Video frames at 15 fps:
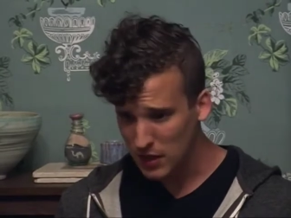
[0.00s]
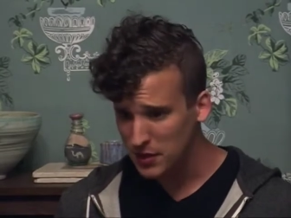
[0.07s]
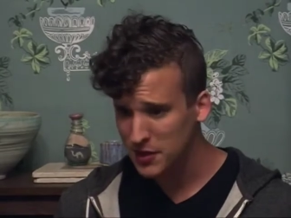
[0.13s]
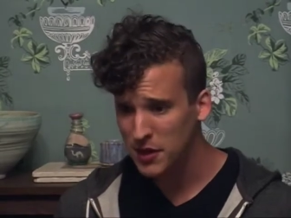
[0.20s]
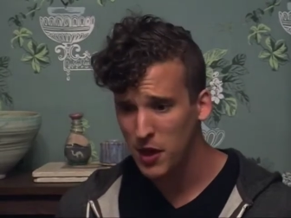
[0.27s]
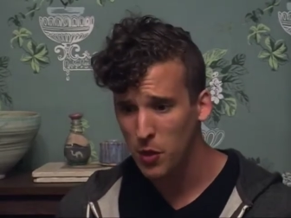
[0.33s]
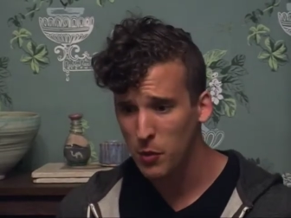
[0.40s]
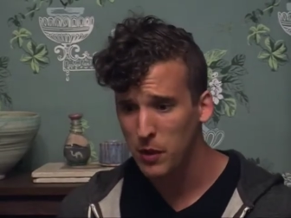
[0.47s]

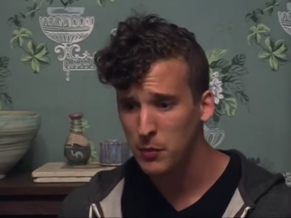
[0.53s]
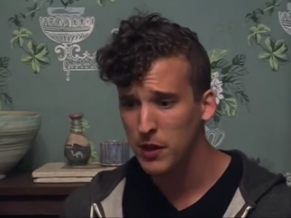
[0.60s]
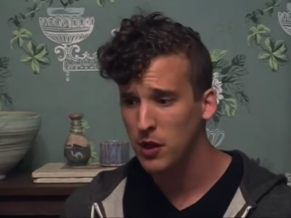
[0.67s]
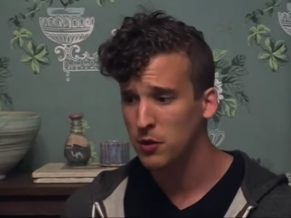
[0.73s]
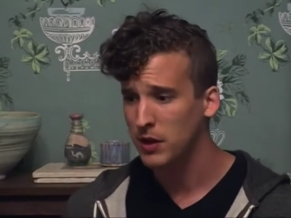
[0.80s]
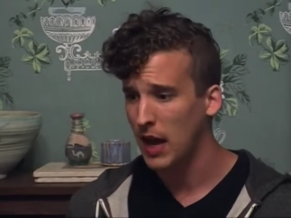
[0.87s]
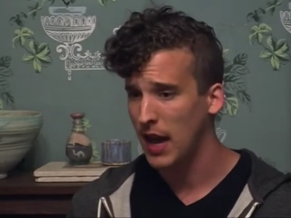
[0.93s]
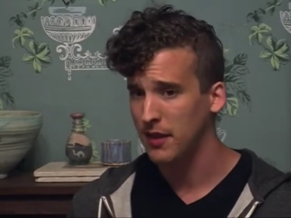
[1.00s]
So, you know, when we
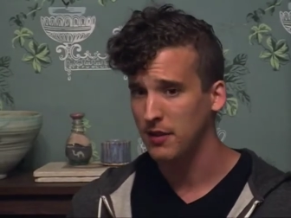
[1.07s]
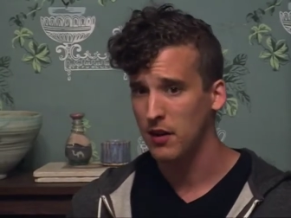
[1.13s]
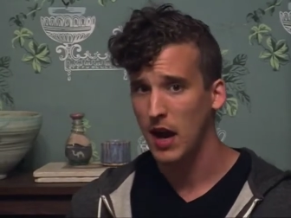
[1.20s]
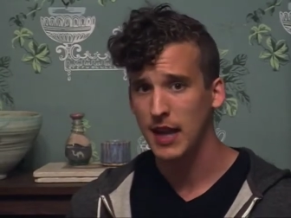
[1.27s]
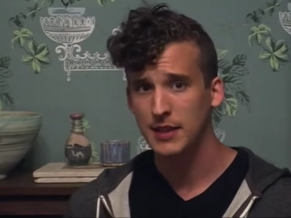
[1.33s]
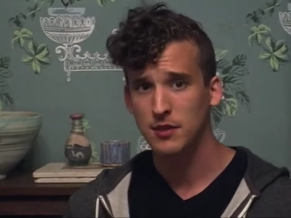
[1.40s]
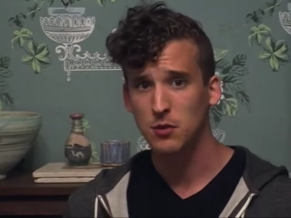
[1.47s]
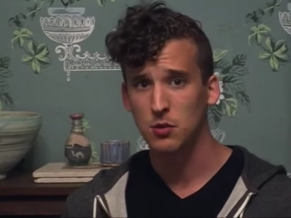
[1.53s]
go to either
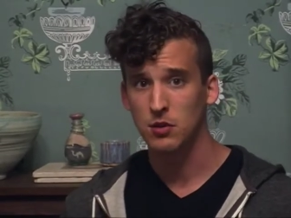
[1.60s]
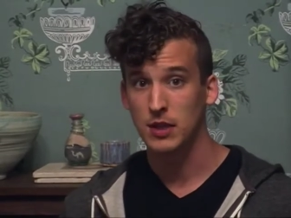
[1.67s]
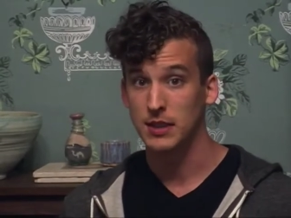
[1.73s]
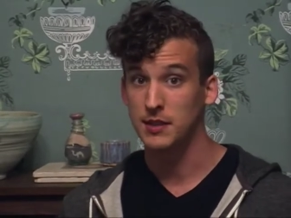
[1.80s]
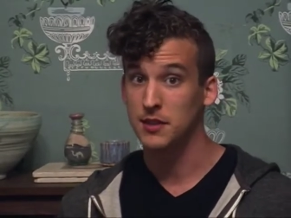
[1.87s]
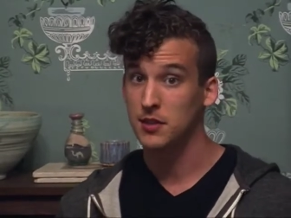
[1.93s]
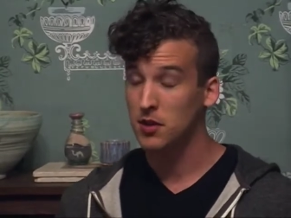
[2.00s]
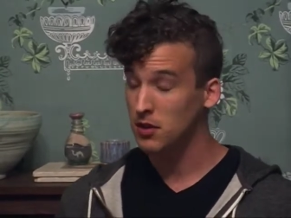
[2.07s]
high school
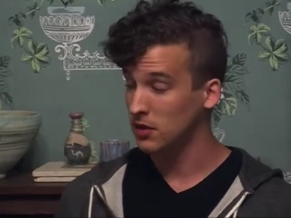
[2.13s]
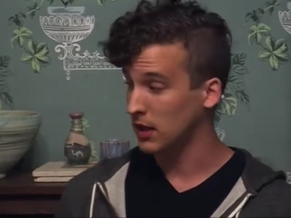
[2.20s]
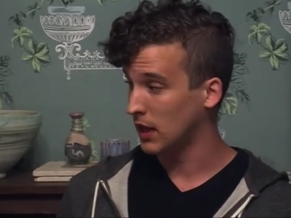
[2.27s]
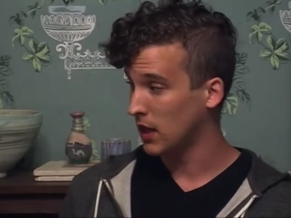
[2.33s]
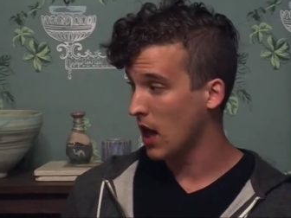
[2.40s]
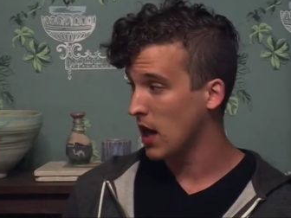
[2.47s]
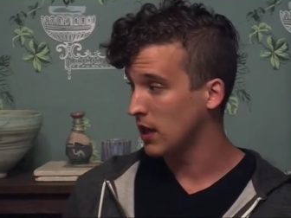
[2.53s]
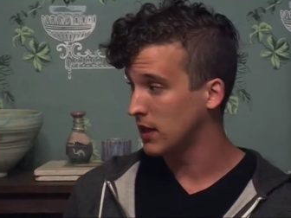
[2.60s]
and certainly
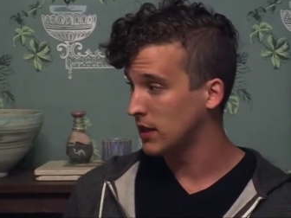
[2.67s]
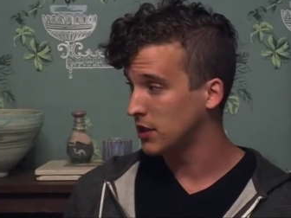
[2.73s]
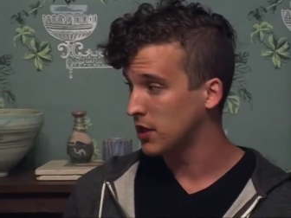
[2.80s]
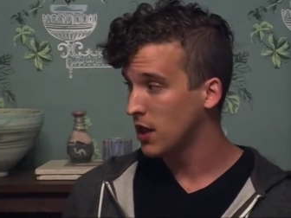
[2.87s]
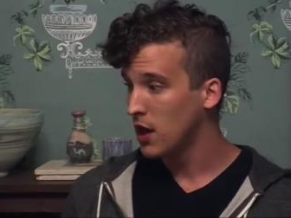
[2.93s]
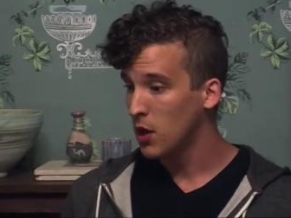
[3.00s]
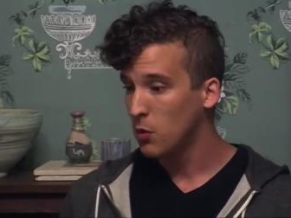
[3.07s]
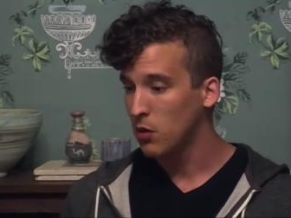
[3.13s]
college,
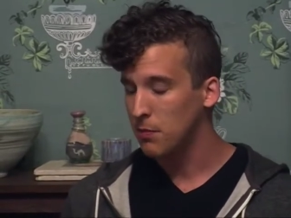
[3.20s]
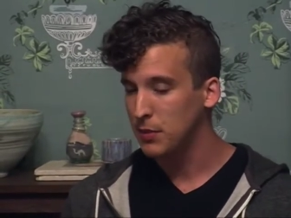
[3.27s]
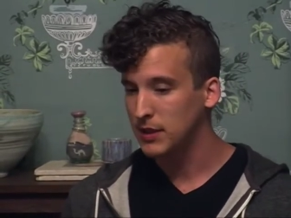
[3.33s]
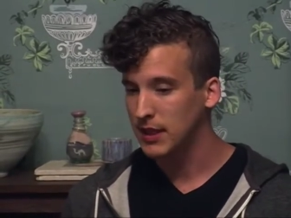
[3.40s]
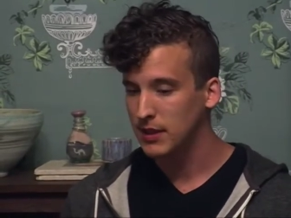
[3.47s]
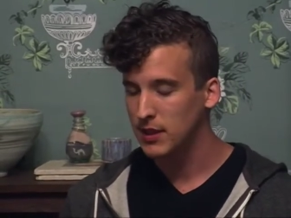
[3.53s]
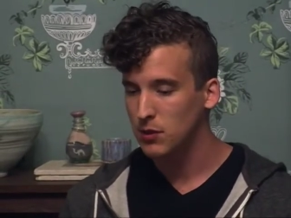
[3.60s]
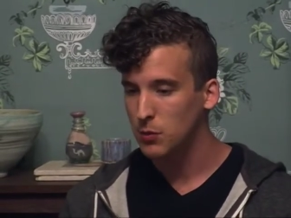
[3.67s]
we're
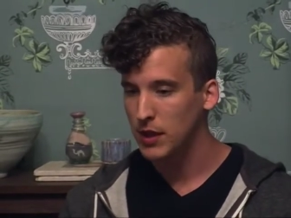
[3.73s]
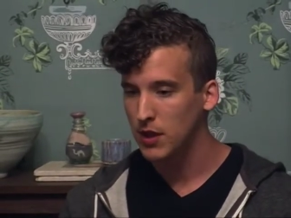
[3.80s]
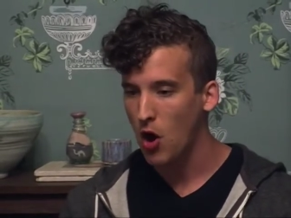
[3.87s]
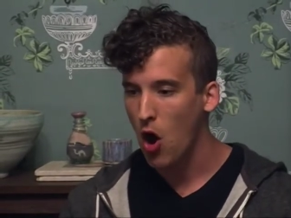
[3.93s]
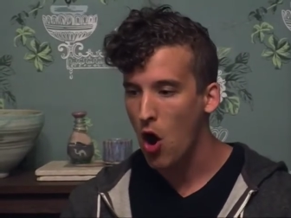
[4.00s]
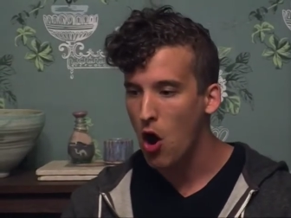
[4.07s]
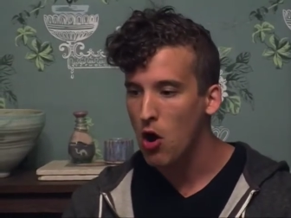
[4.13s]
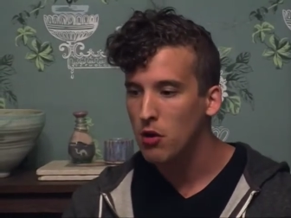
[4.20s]
presented with
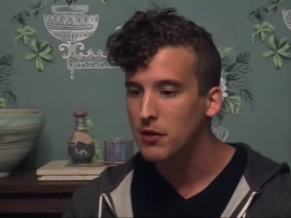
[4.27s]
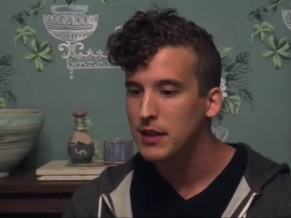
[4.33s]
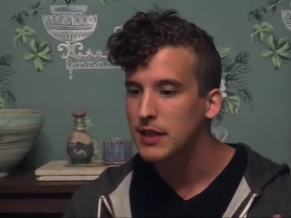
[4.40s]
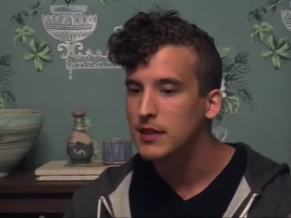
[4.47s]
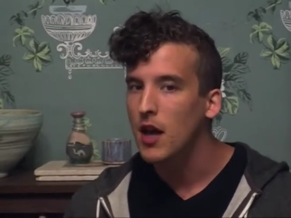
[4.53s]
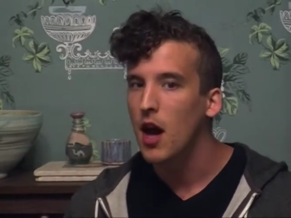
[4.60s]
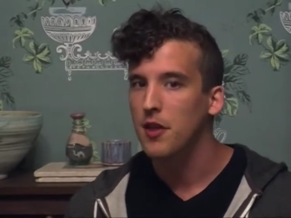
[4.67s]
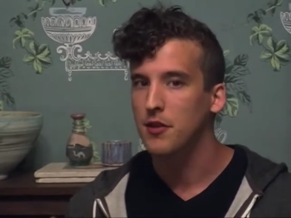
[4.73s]
all
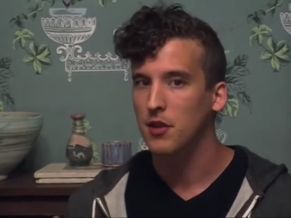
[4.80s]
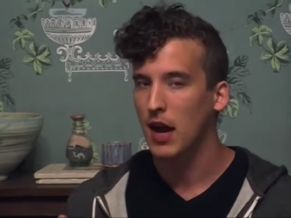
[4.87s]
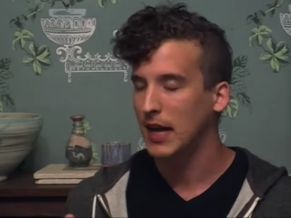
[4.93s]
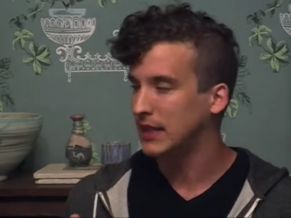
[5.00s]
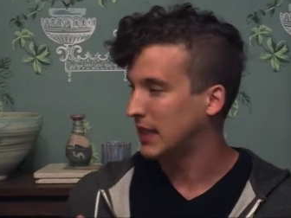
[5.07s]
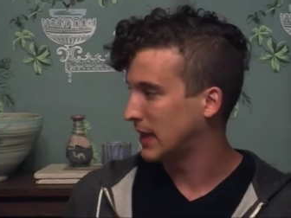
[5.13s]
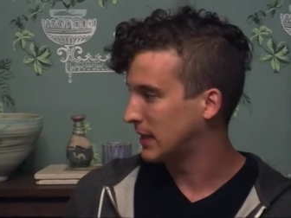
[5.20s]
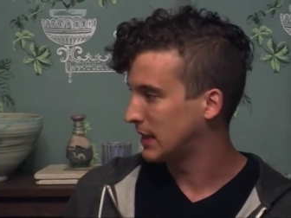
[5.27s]
these other
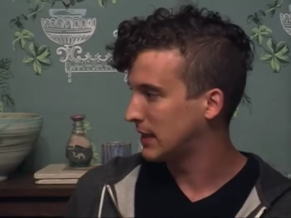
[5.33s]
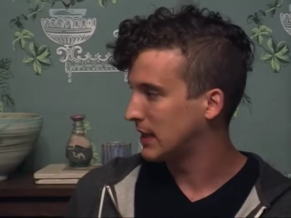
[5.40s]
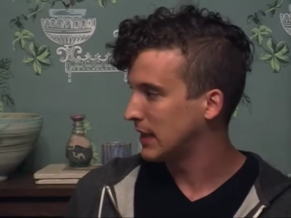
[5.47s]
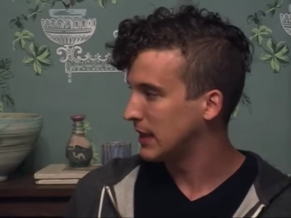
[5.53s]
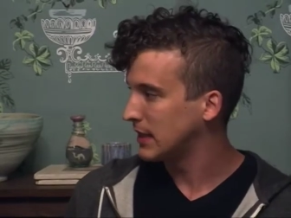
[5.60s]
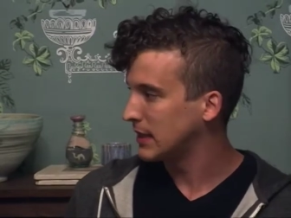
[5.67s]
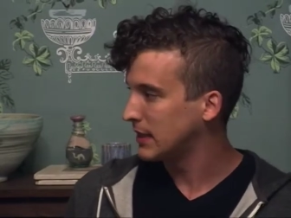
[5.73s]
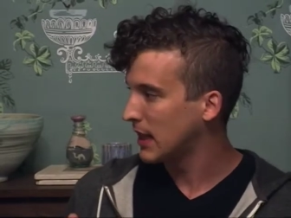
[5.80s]

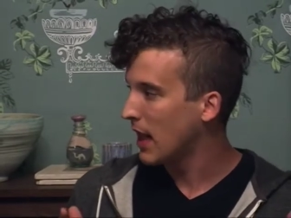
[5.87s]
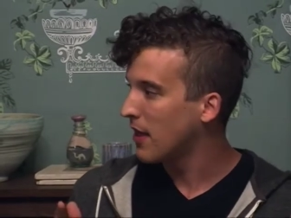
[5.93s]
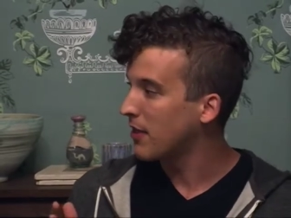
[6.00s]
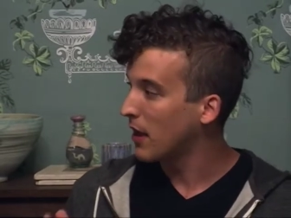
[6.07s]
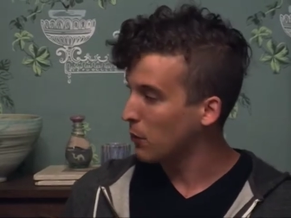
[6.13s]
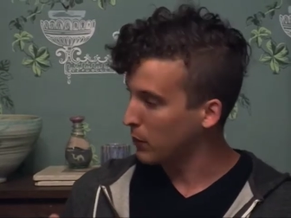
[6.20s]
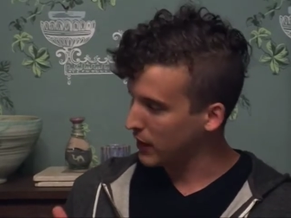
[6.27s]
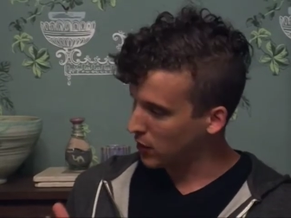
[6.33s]
identities
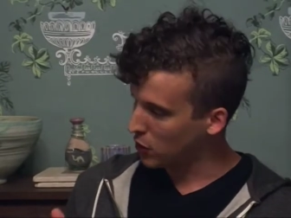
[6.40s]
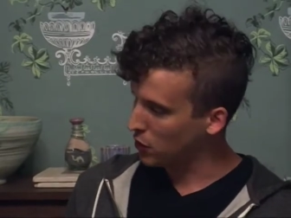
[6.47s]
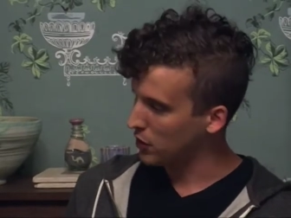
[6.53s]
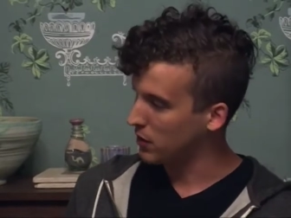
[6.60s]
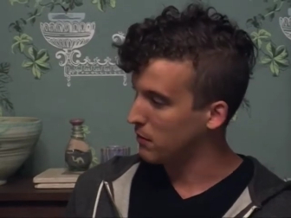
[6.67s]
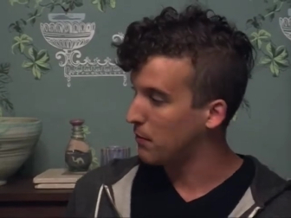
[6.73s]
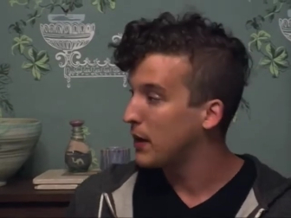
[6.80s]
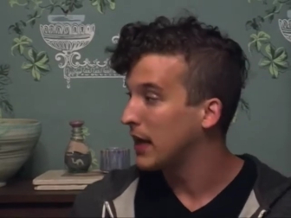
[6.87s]
that we
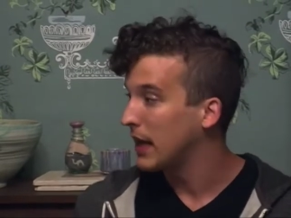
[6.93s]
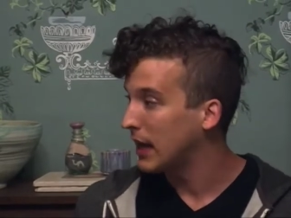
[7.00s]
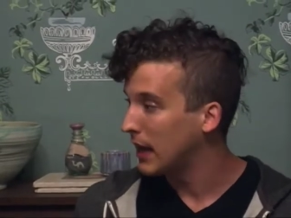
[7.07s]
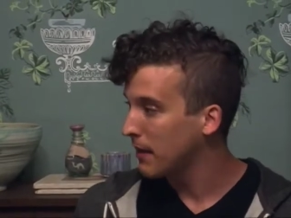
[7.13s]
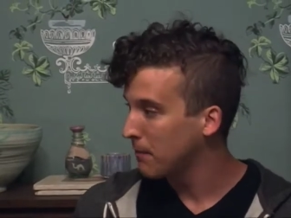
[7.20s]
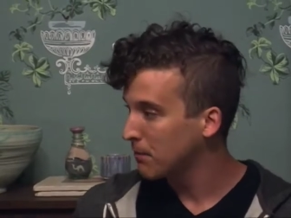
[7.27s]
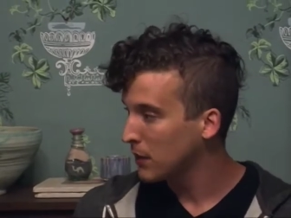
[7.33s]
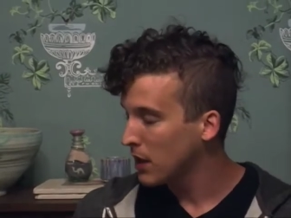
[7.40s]
could be.